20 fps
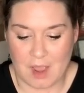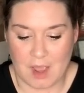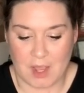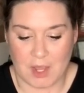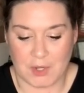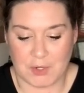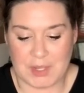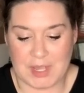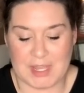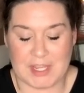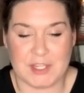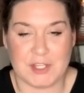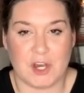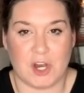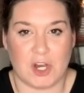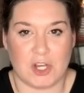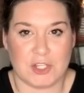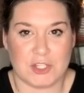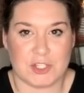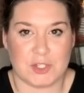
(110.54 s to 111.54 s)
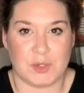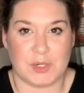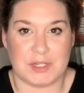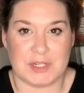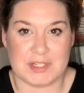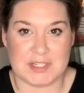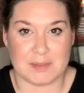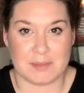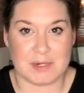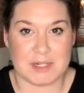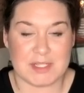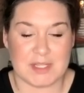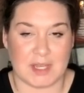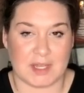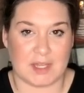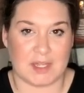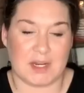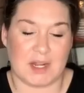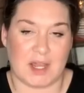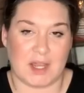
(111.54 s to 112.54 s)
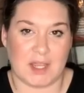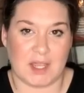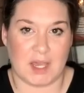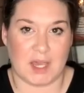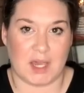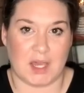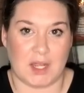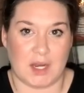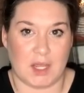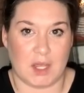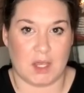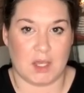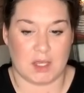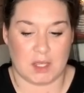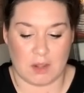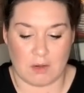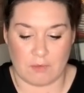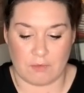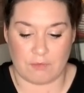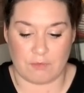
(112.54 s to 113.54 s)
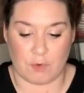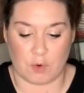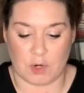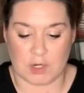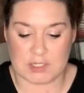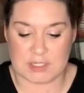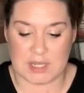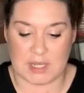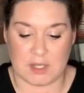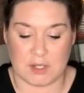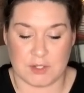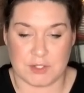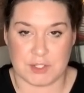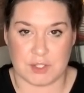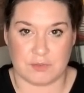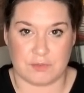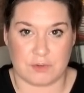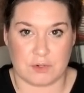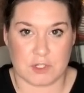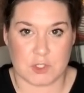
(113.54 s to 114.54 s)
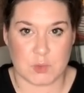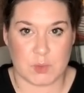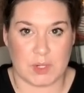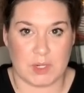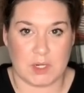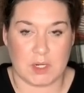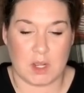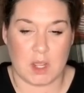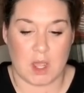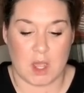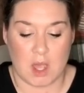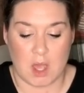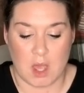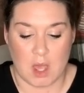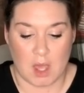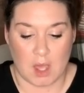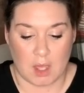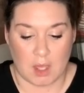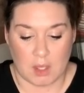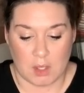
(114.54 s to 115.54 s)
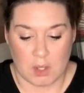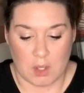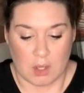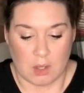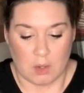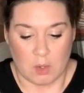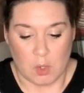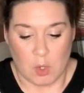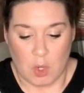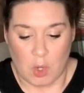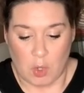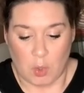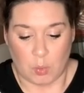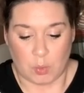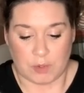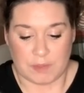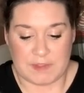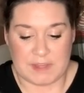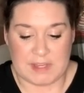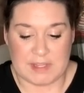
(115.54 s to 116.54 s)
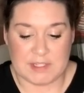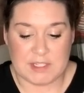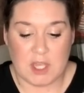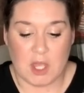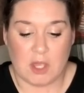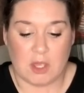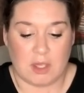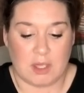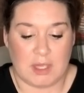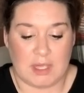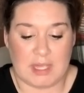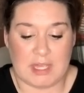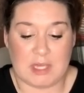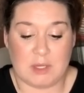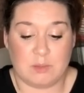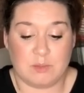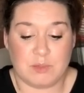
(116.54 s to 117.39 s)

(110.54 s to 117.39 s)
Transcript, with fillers: Okay, so on December 2nd, I had four sales. The first one were these M